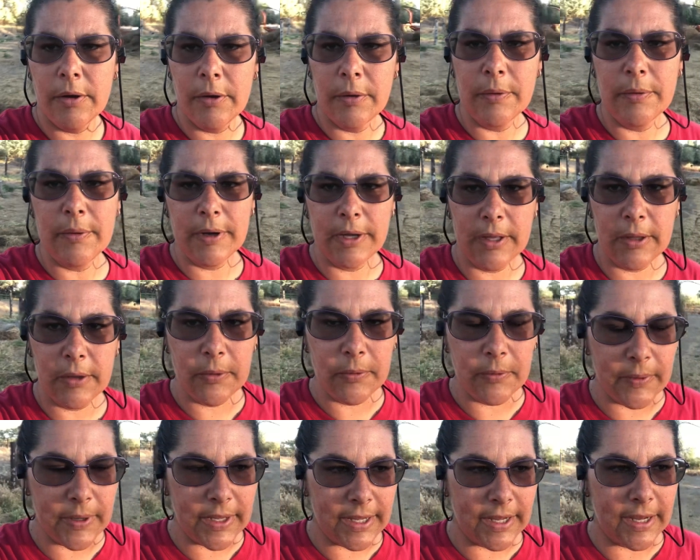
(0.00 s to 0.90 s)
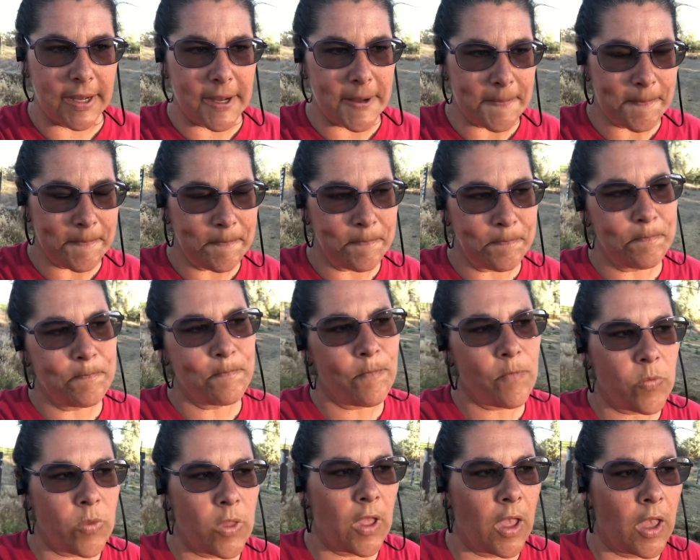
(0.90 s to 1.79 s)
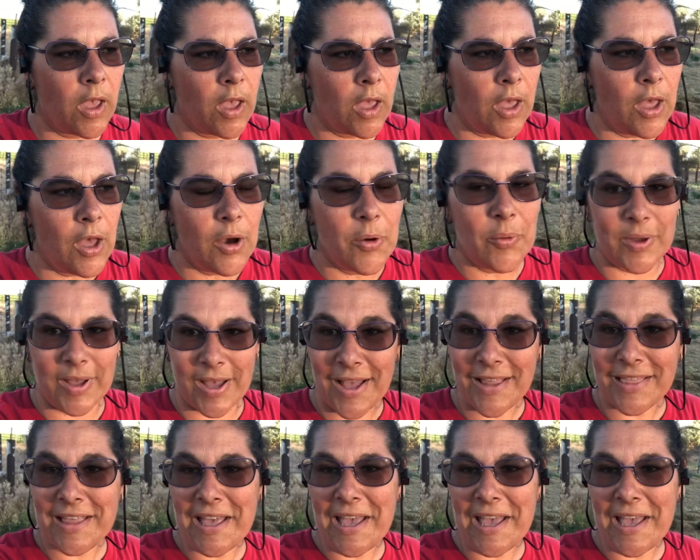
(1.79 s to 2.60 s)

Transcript: Well, we got the